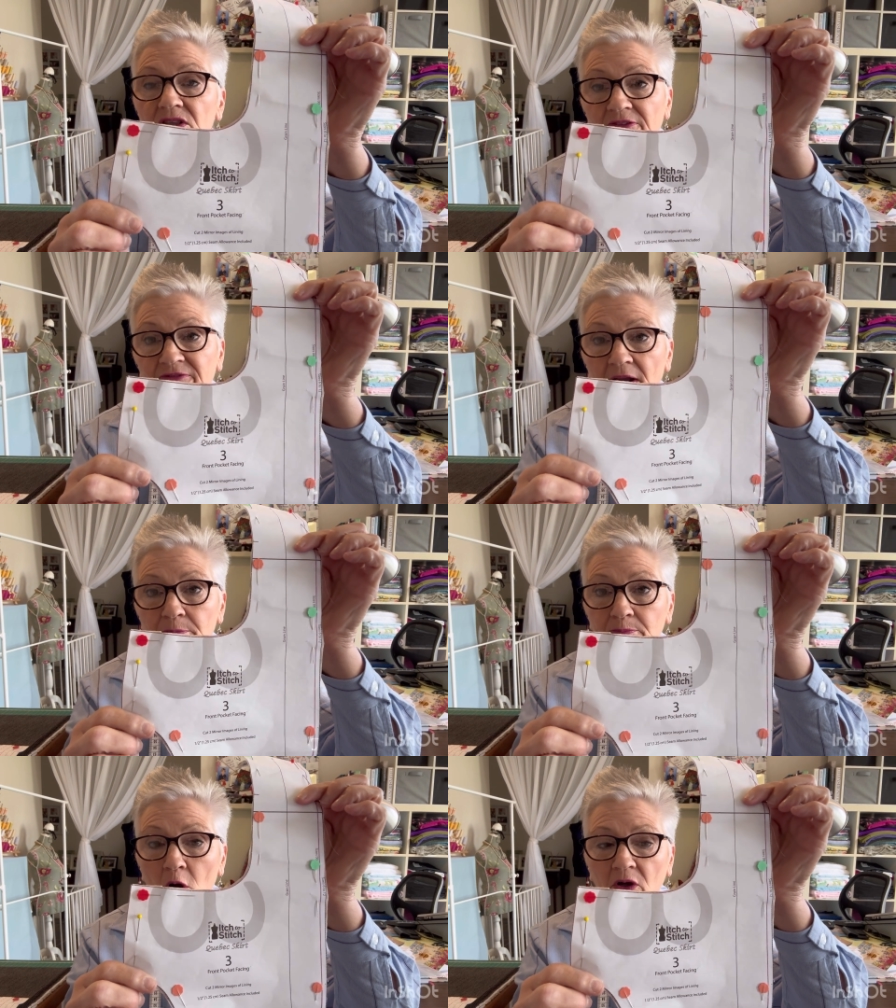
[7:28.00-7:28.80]
the
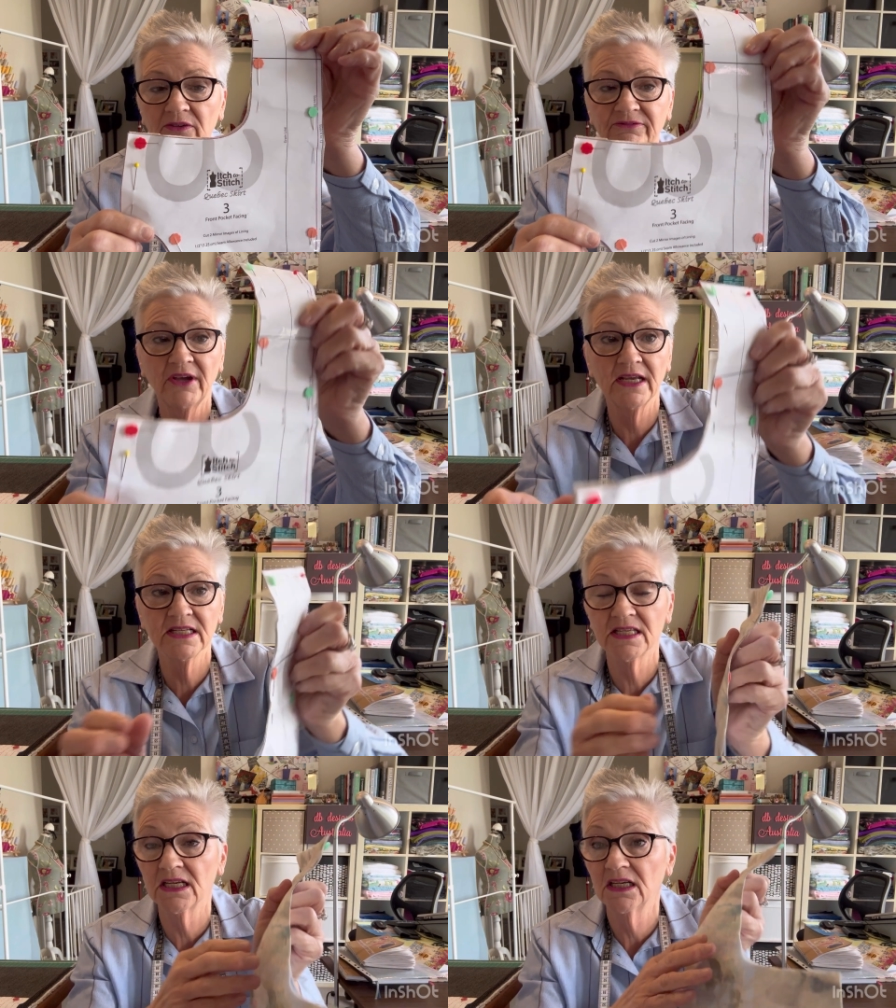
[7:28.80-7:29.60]
front pocket
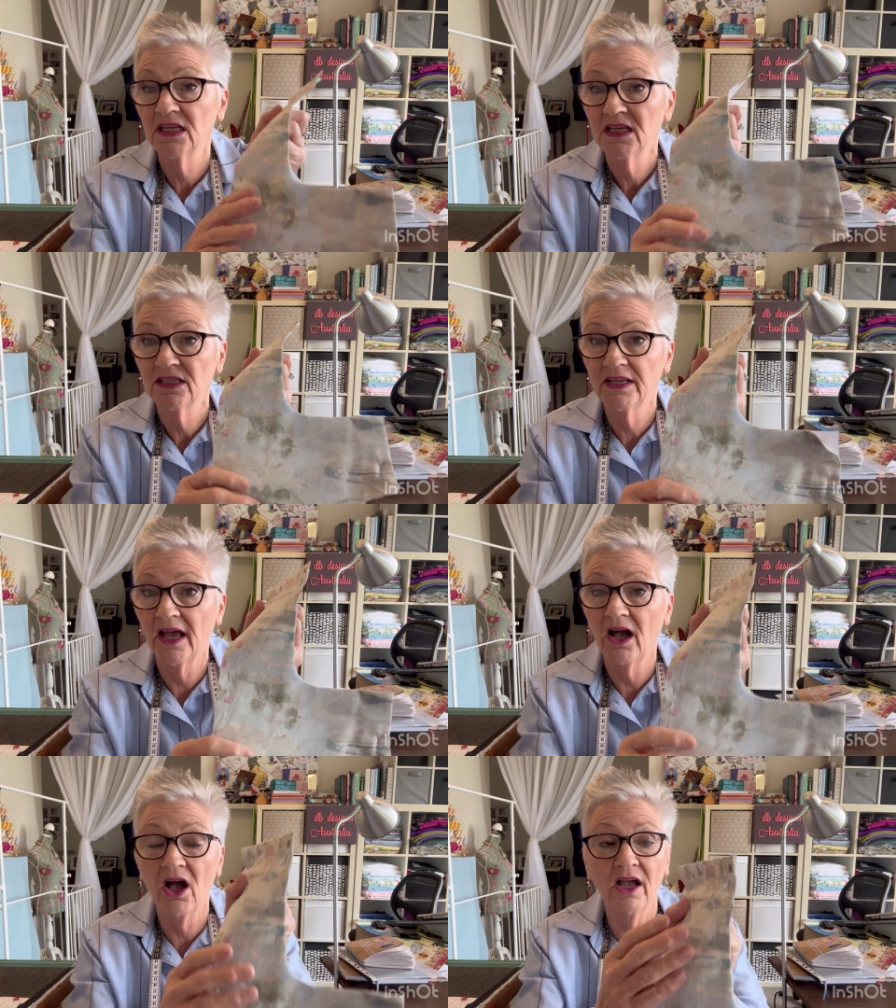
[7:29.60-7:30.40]
facing.
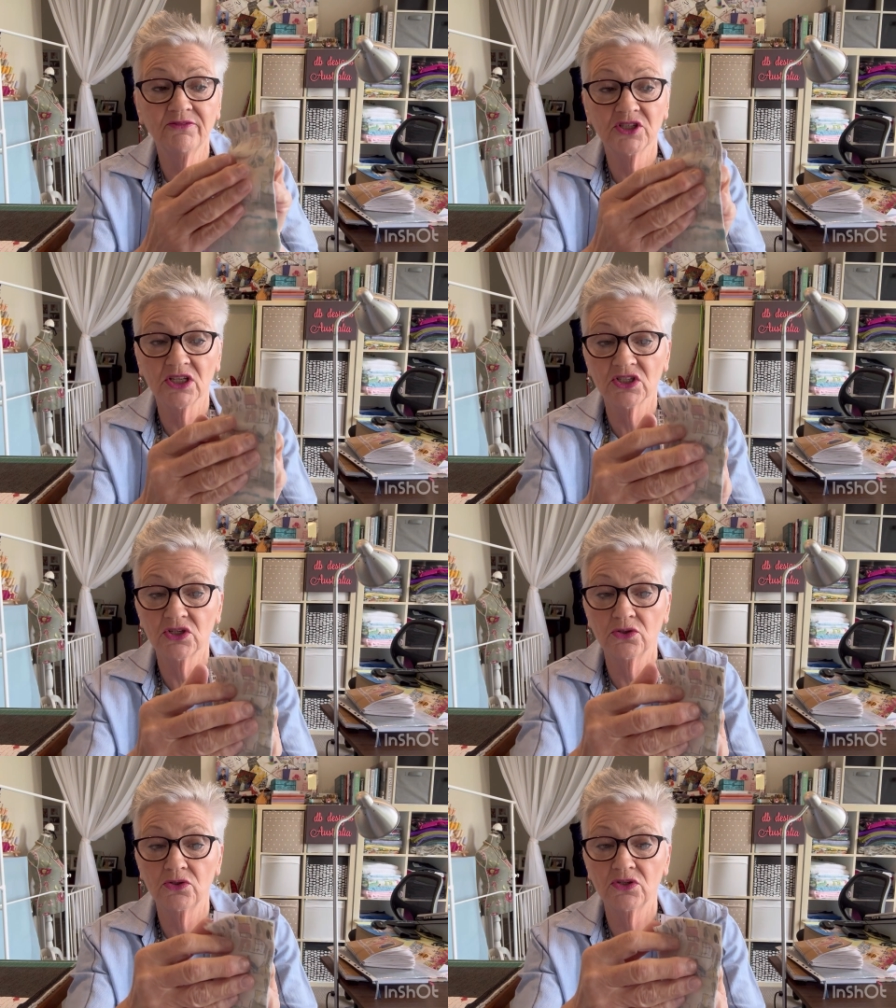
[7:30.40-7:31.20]
Now I've just
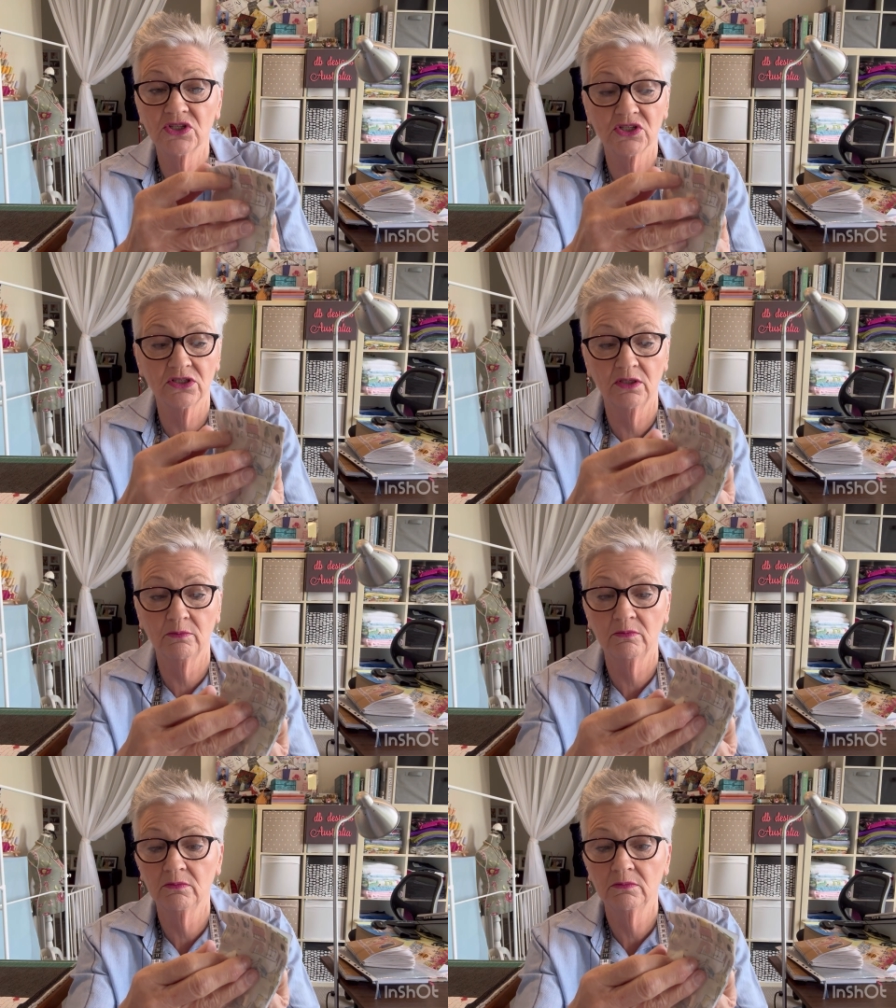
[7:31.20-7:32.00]
used
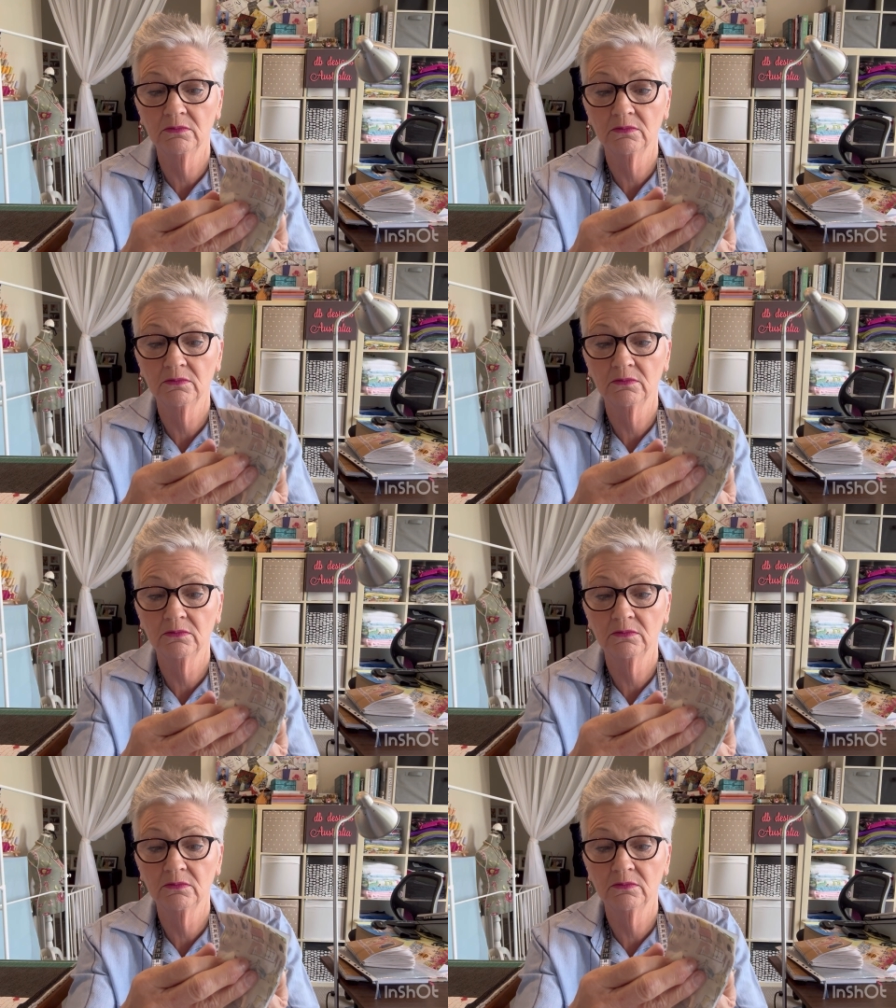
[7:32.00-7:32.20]
some